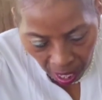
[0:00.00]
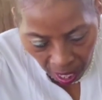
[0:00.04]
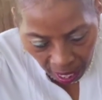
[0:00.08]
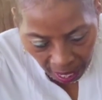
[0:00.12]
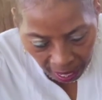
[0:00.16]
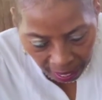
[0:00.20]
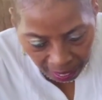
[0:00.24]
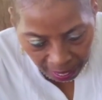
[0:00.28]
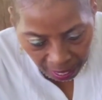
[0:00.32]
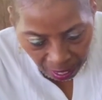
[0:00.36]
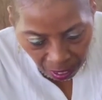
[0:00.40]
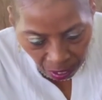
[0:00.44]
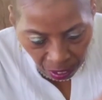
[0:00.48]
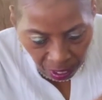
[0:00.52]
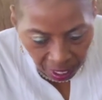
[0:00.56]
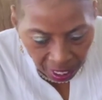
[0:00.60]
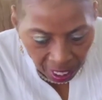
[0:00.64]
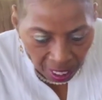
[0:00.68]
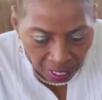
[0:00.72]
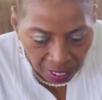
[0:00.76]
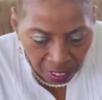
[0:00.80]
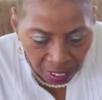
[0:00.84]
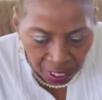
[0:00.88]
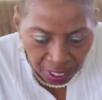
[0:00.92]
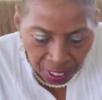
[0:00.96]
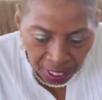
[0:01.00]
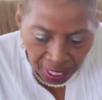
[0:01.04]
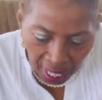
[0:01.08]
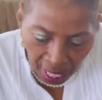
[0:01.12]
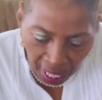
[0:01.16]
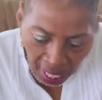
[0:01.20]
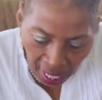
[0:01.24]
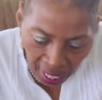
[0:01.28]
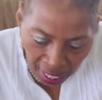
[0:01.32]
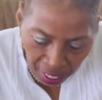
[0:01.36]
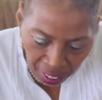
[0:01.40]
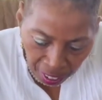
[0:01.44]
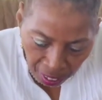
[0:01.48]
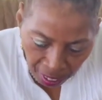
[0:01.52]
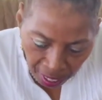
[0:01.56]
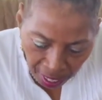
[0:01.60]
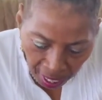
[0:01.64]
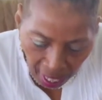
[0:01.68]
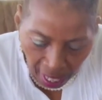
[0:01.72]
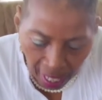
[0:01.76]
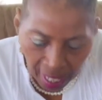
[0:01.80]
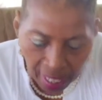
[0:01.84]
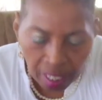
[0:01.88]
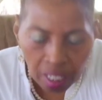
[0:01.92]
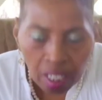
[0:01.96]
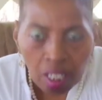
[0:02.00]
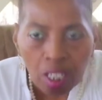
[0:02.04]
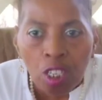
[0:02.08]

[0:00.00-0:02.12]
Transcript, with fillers: And then on the other side, you got